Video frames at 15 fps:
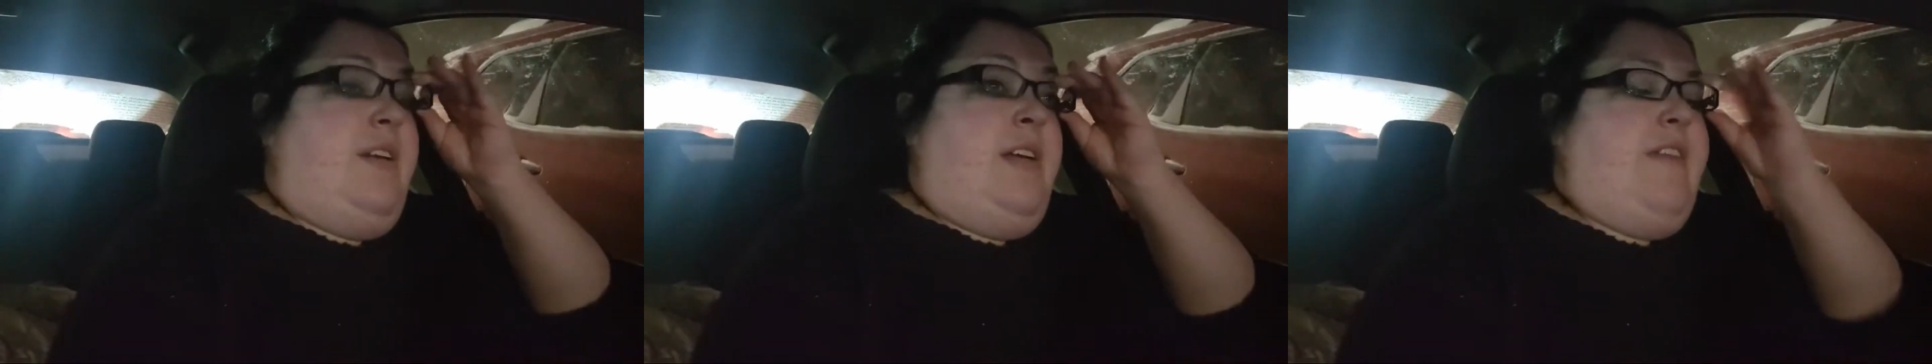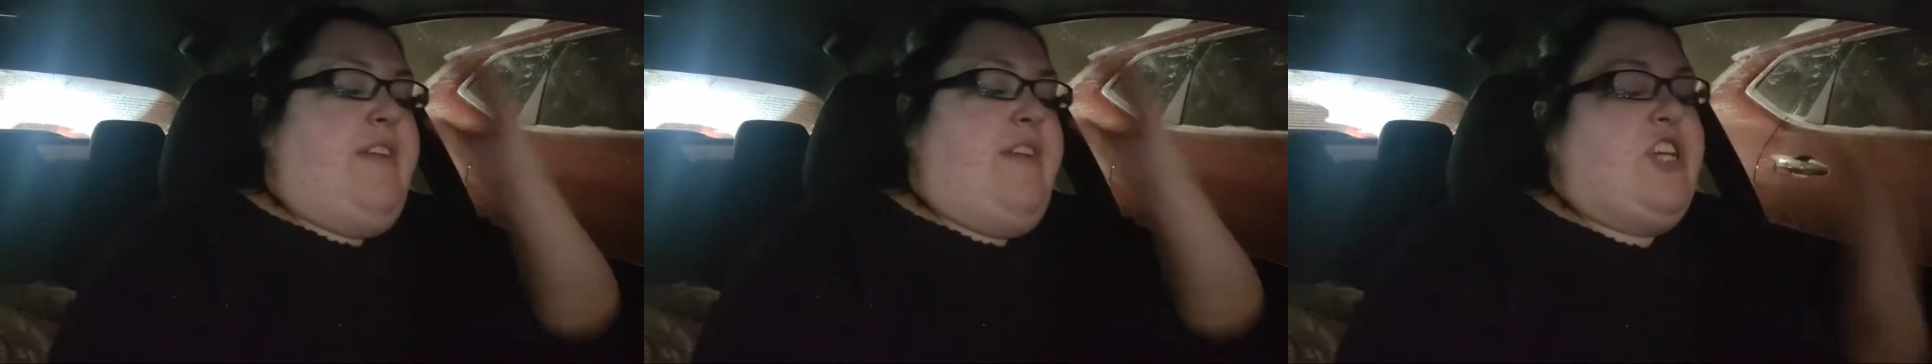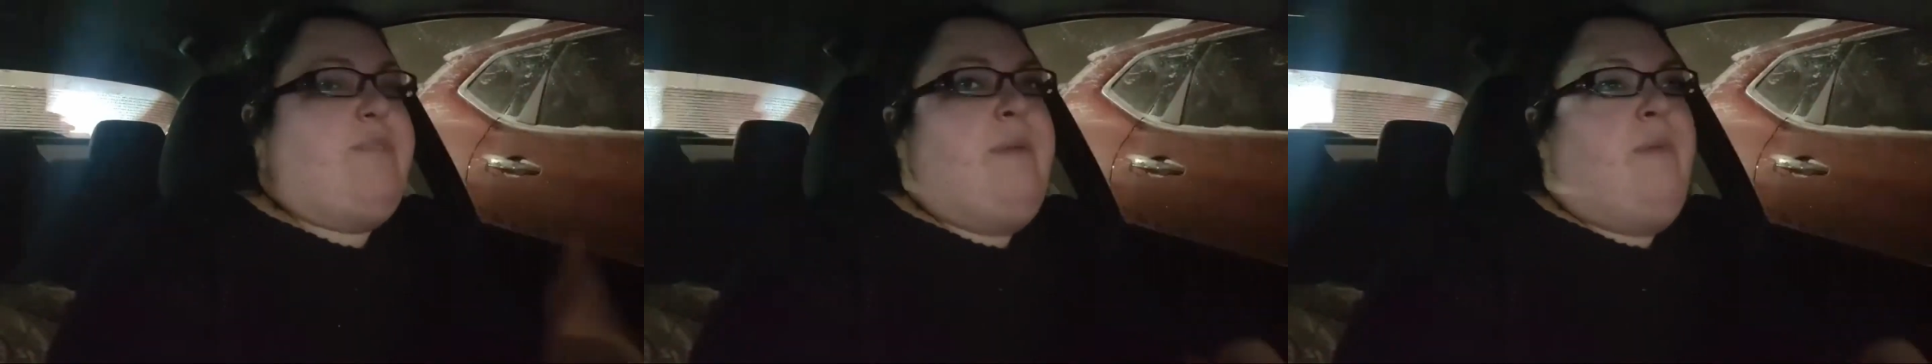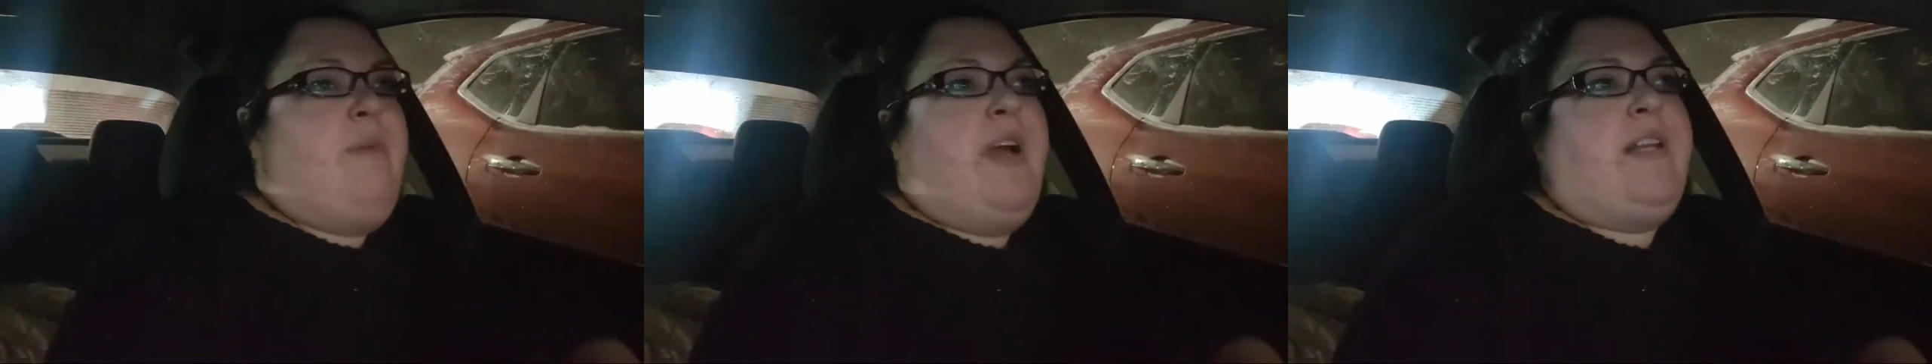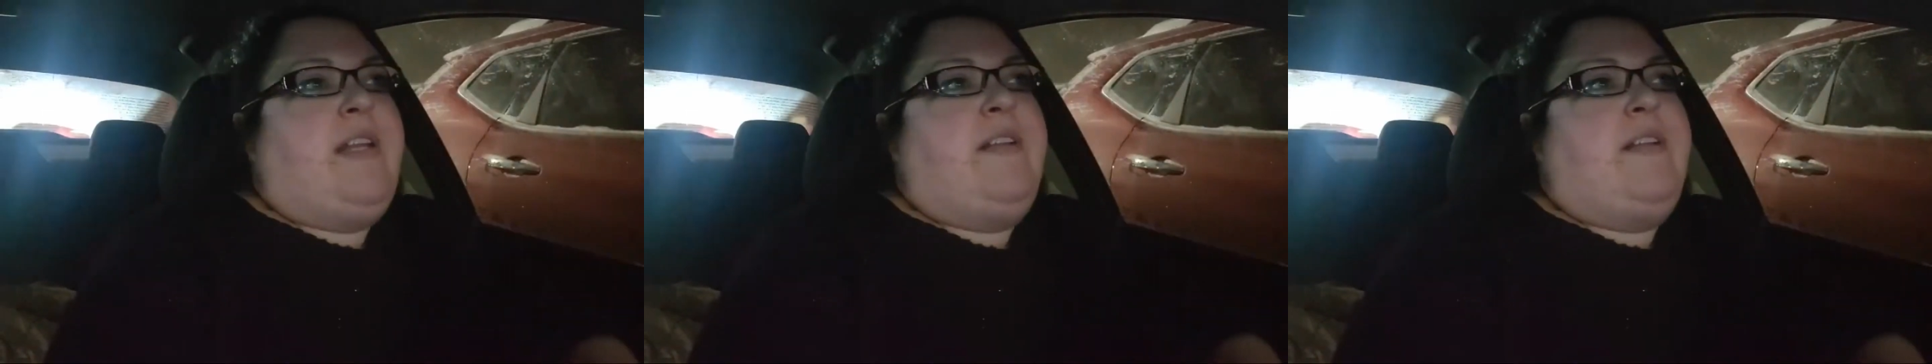if I change my
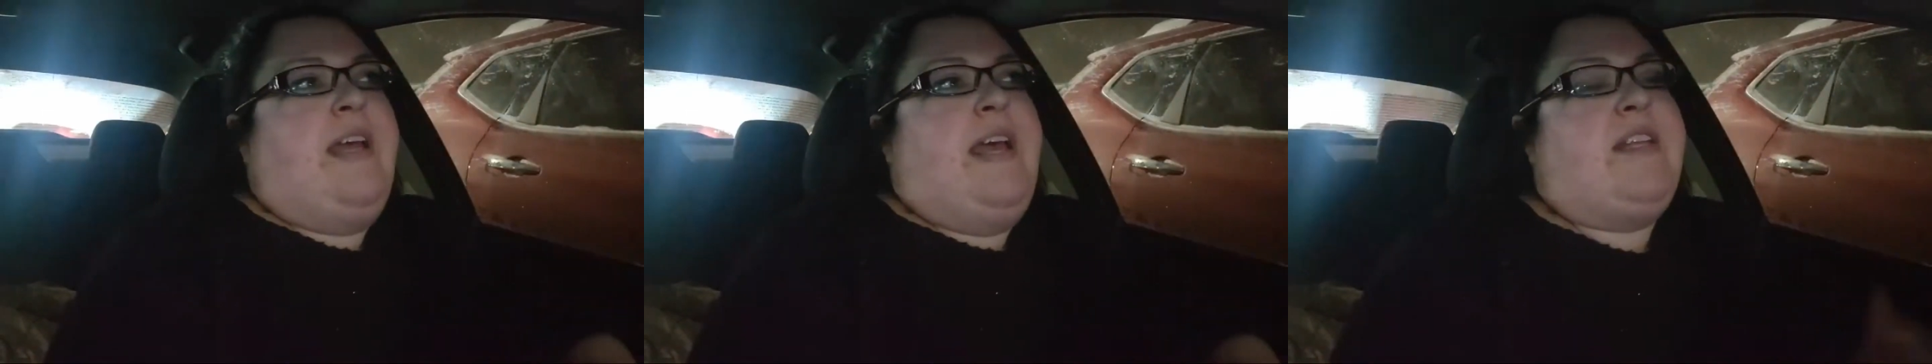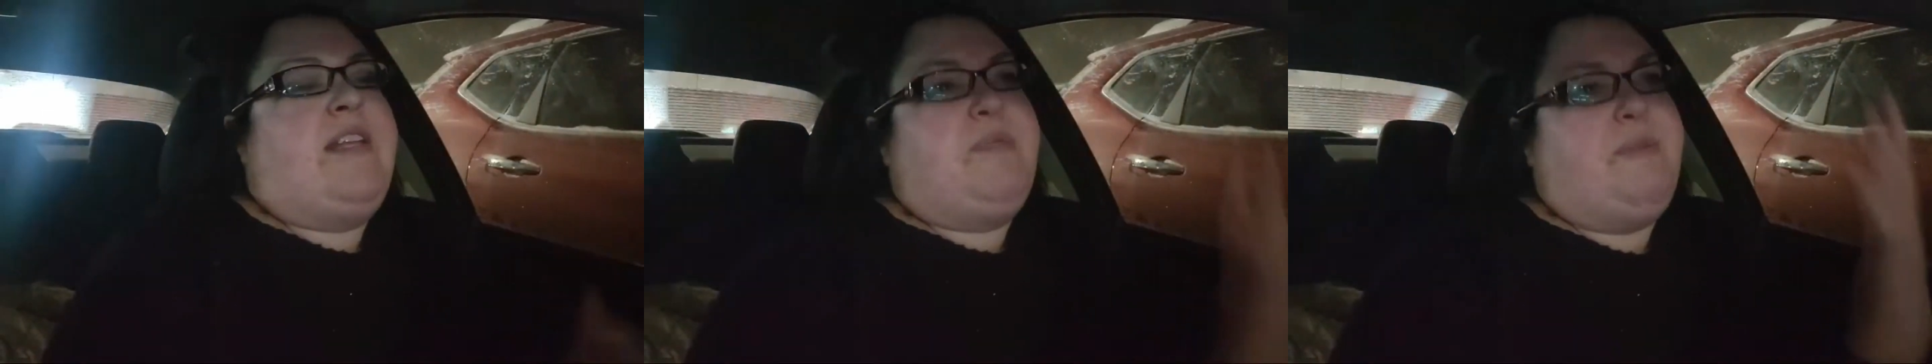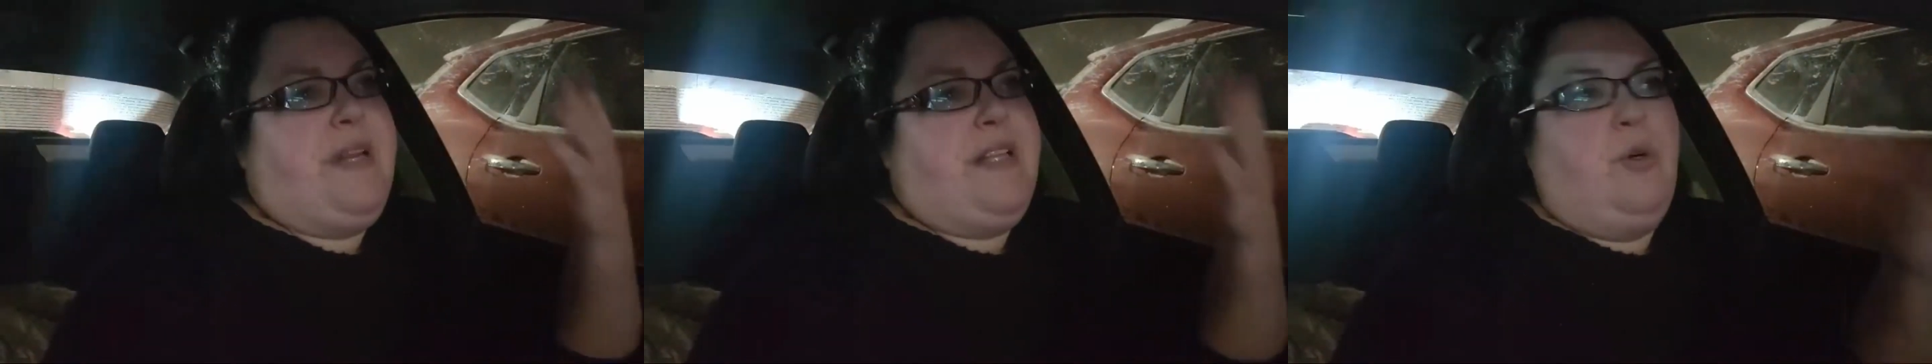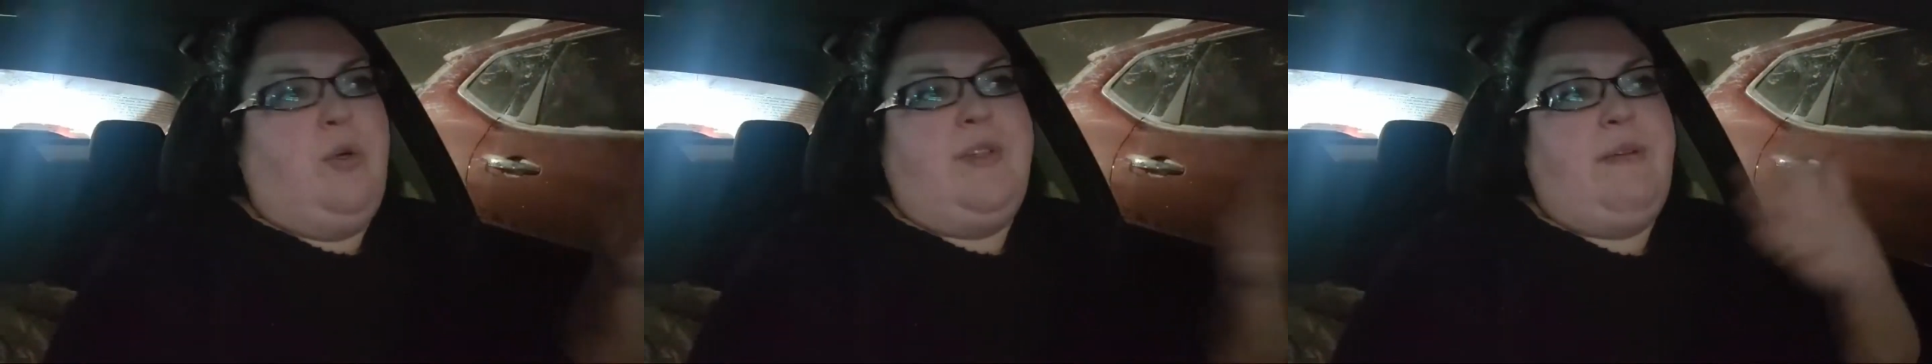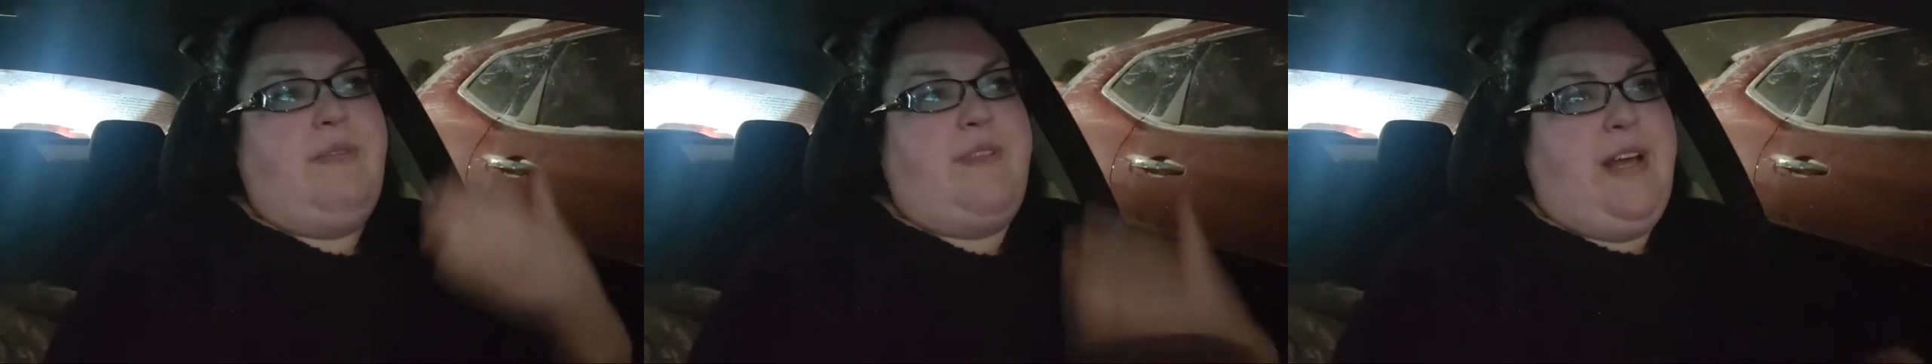mind and end up spending the whole
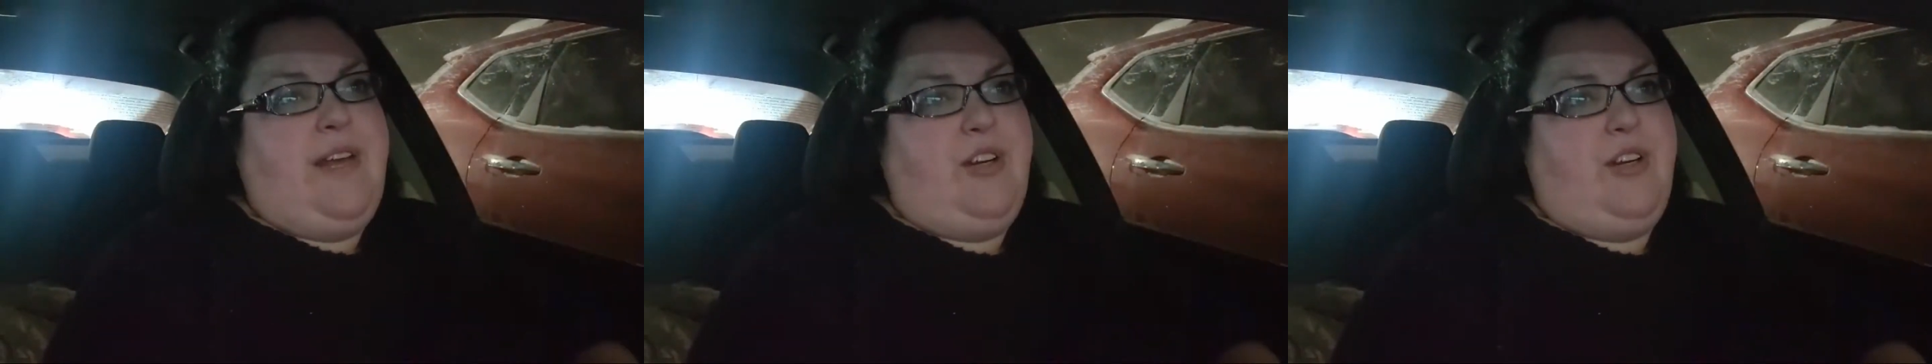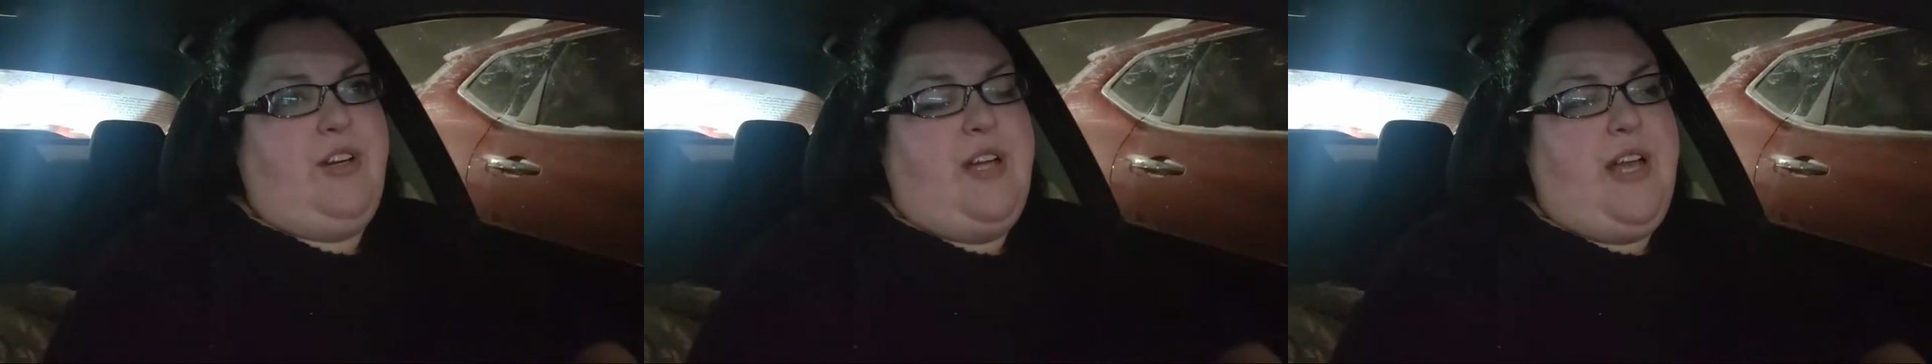day with Nader,